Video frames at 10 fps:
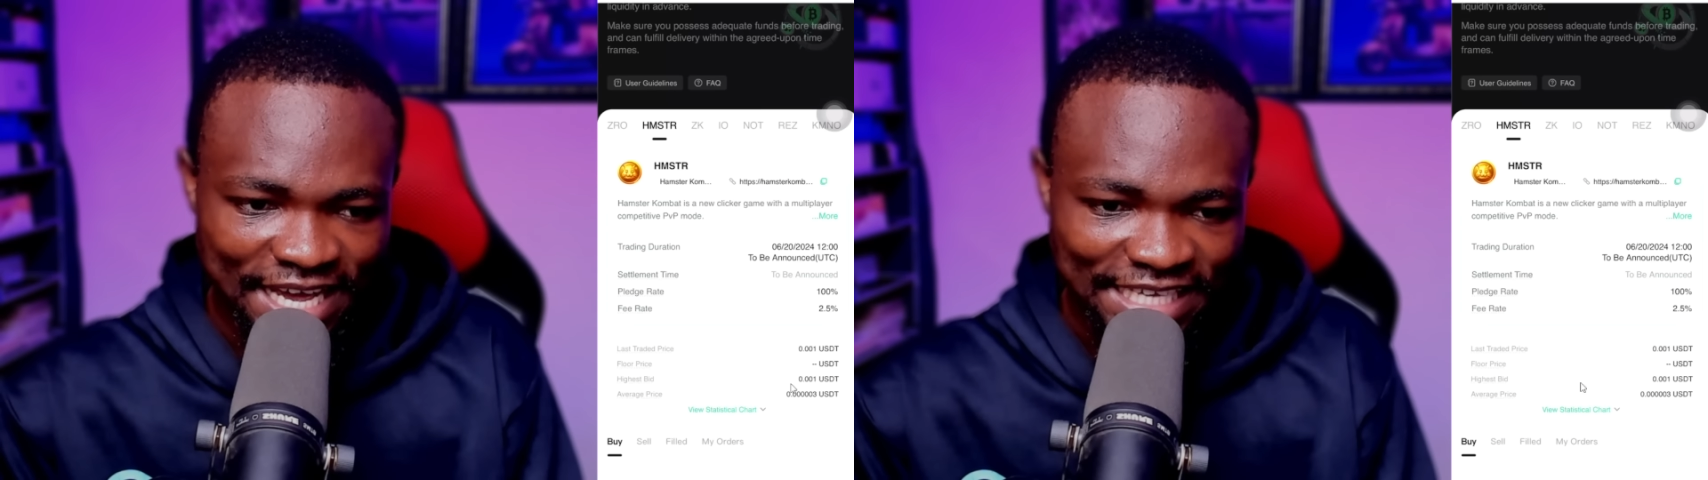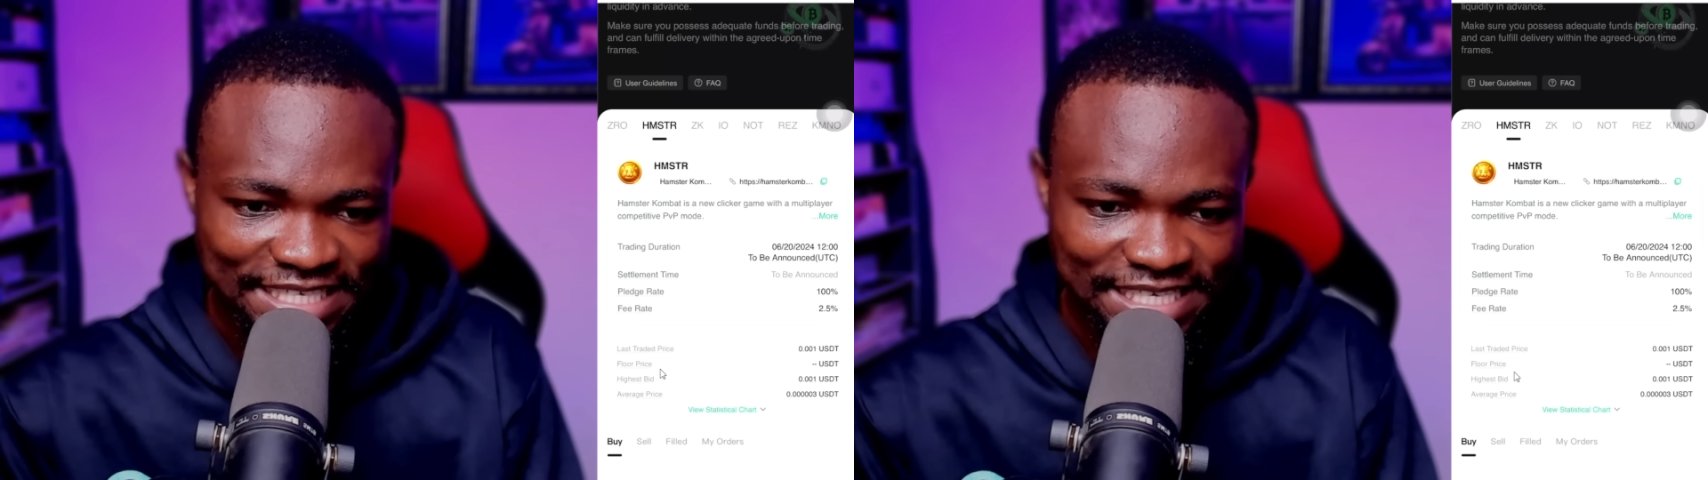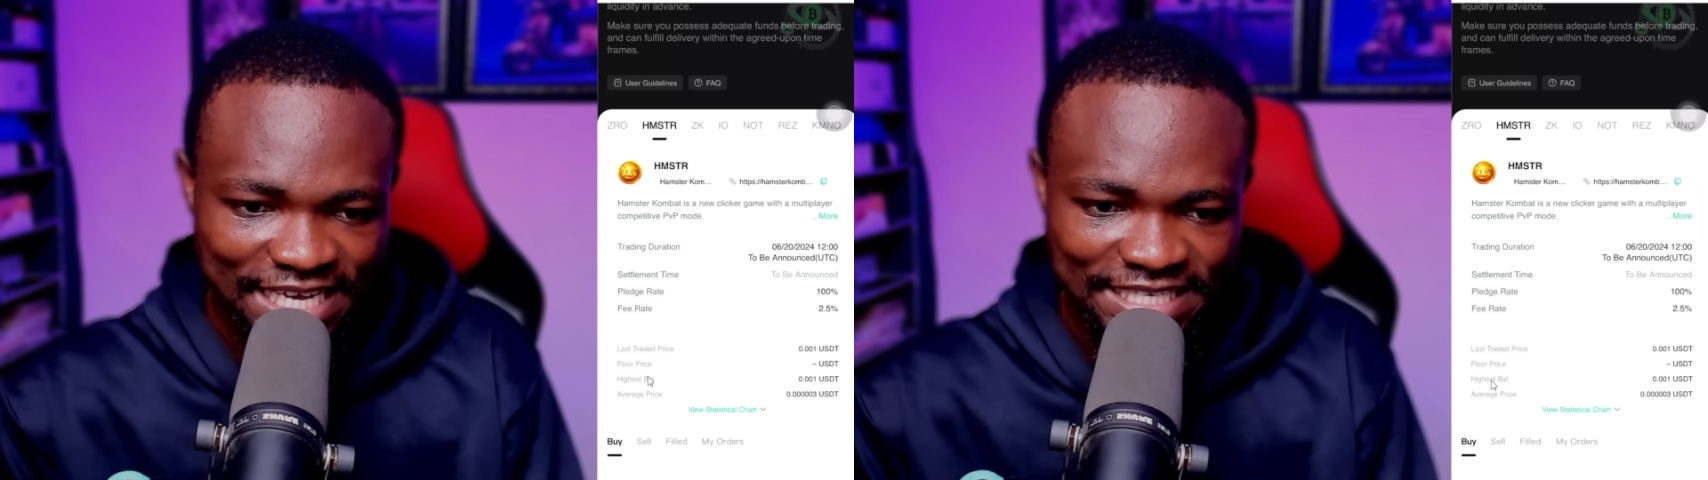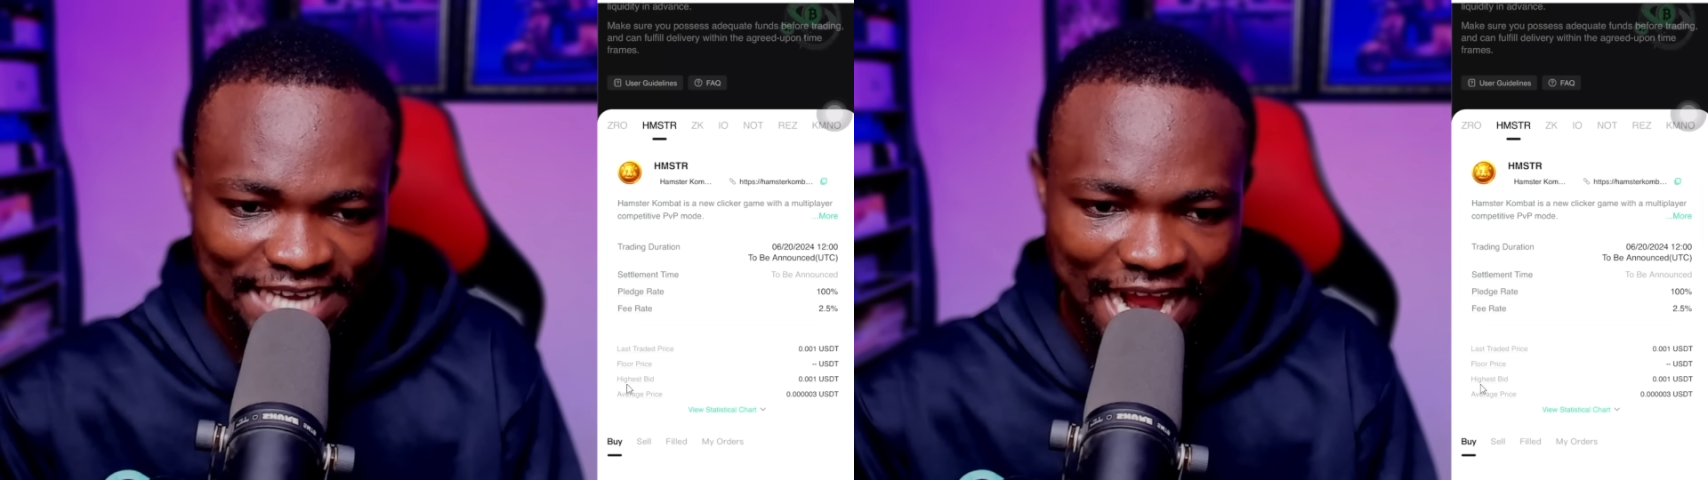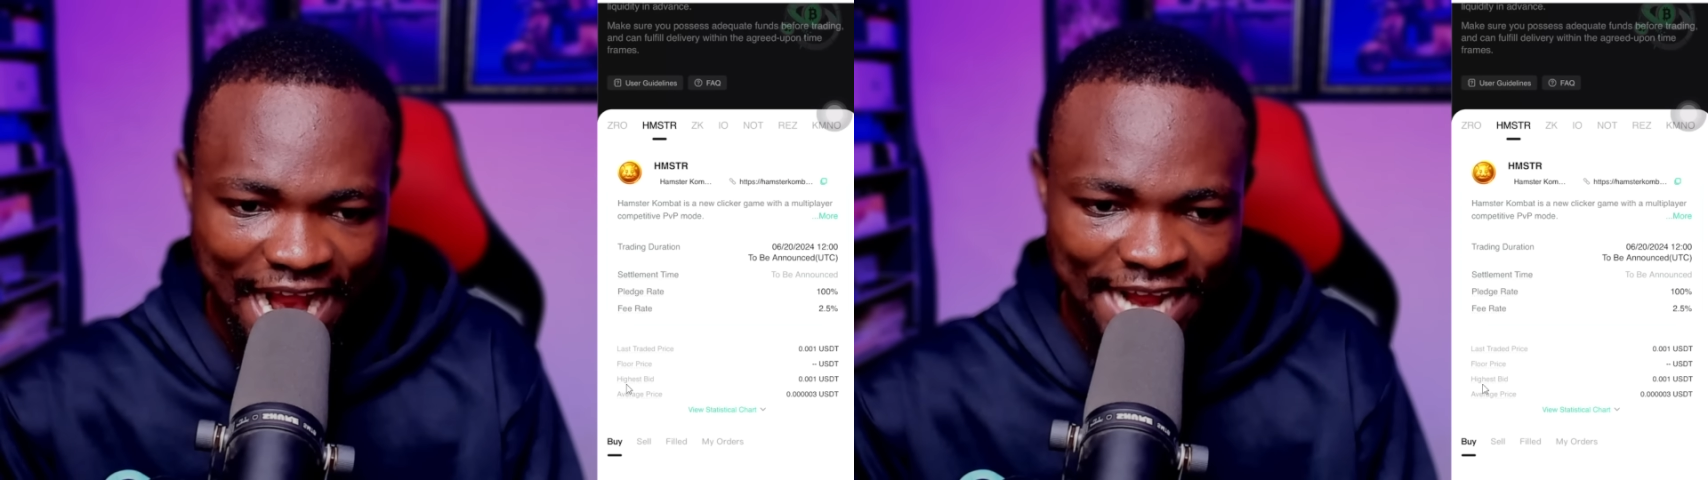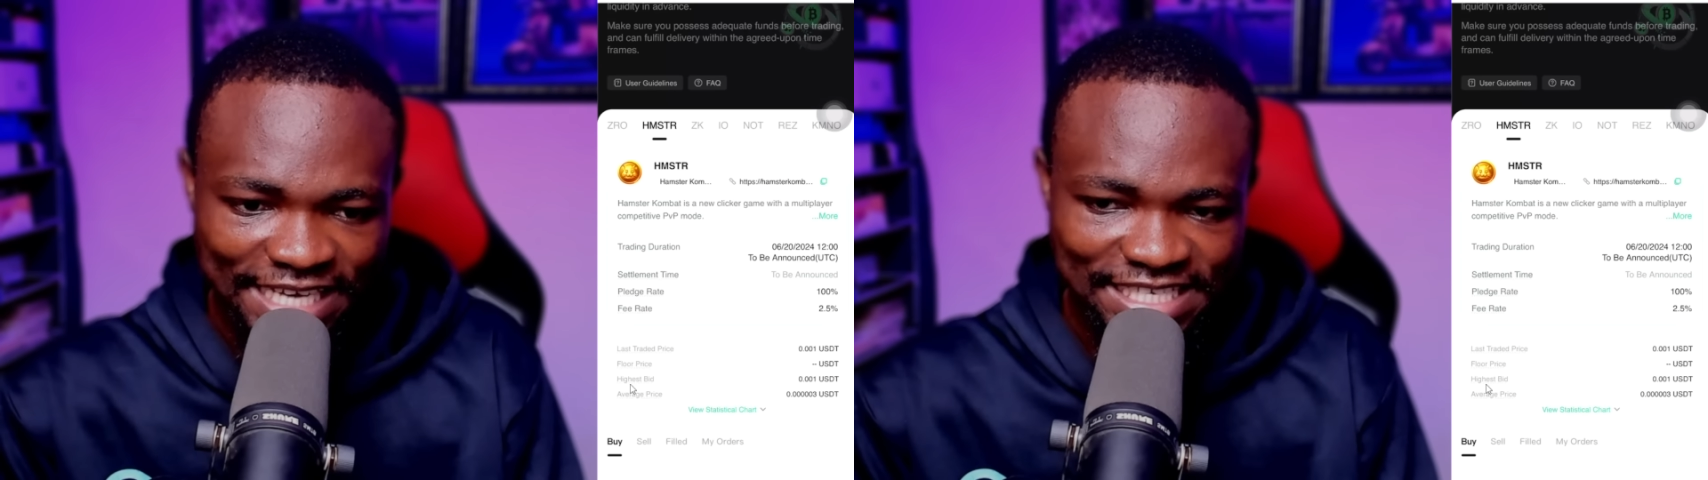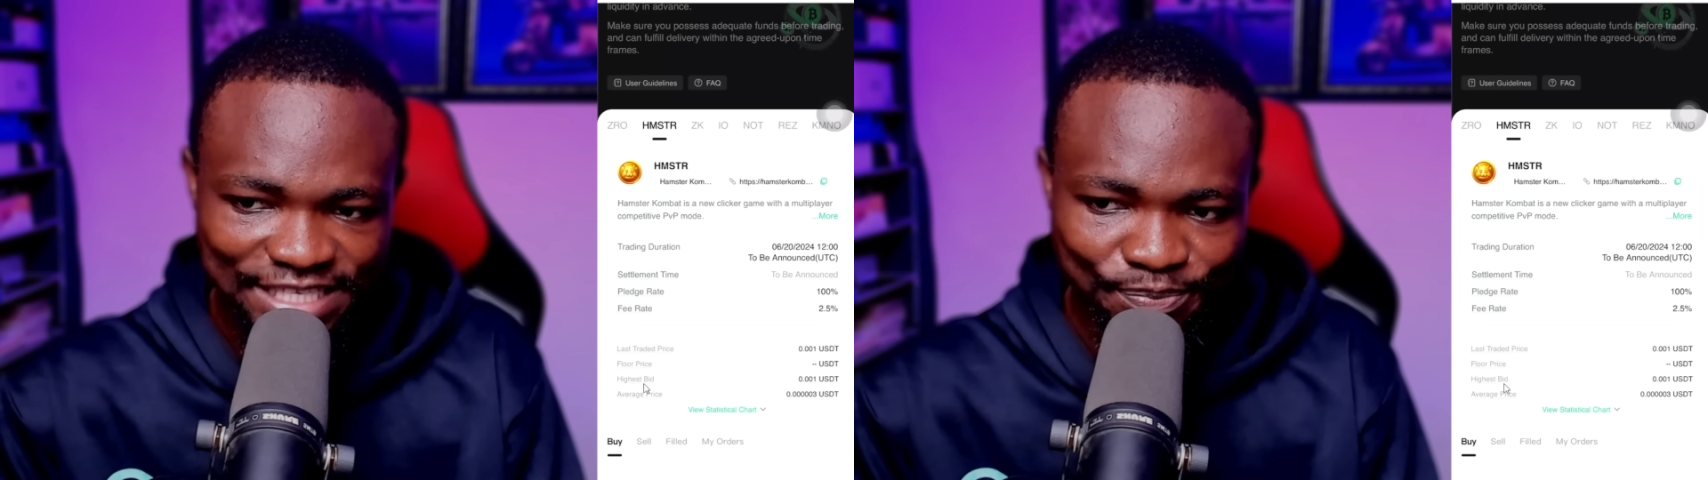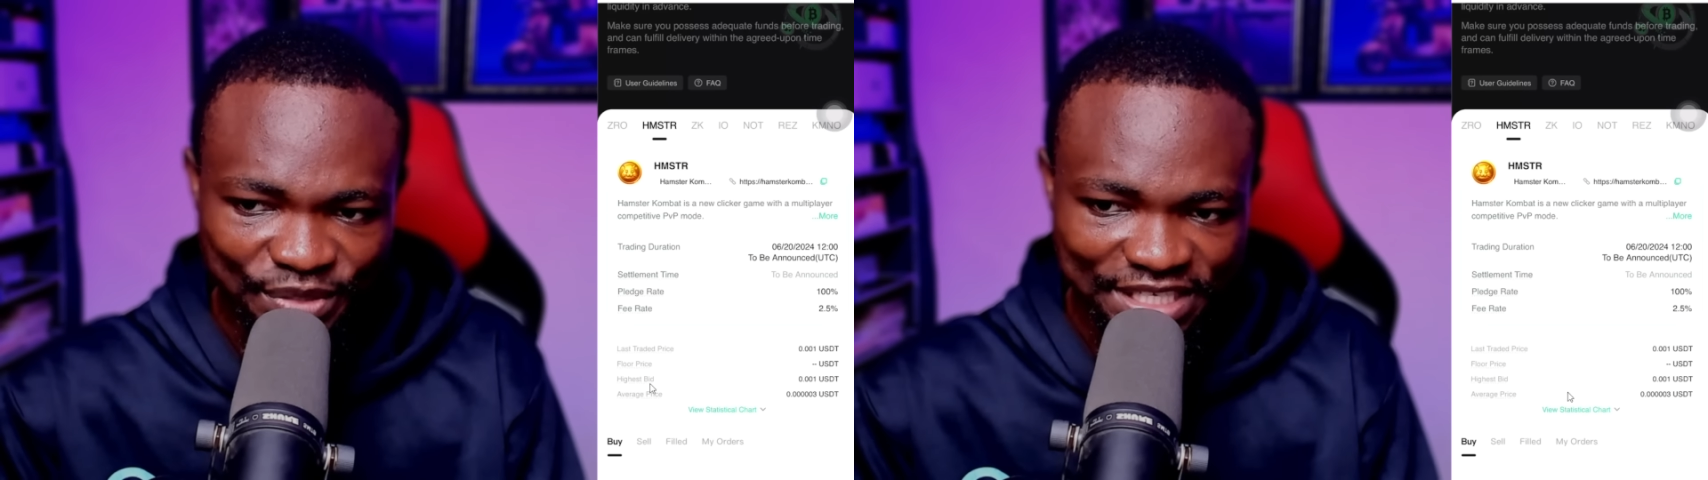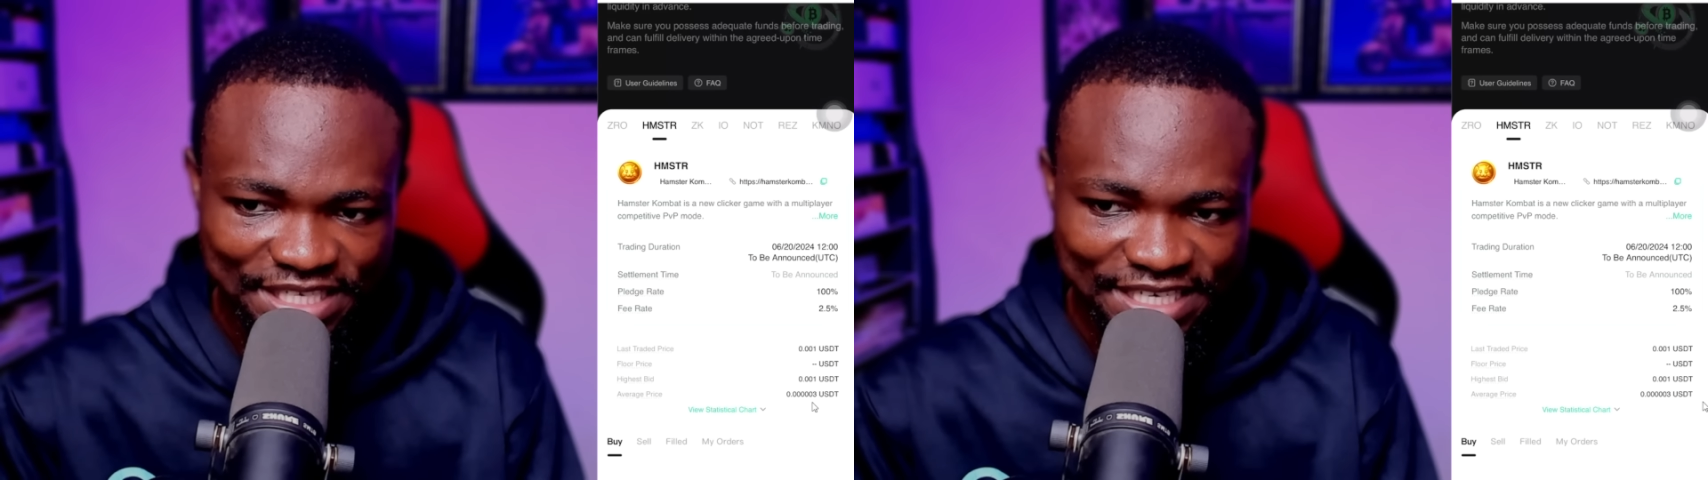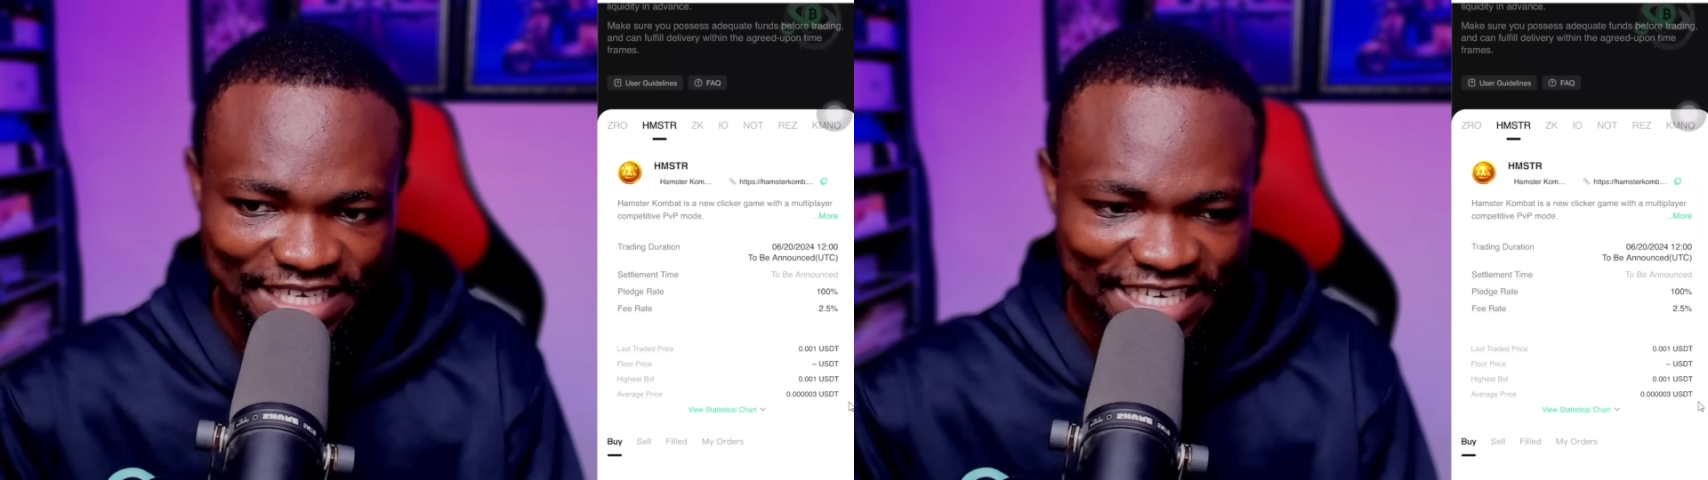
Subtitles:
it says highest bid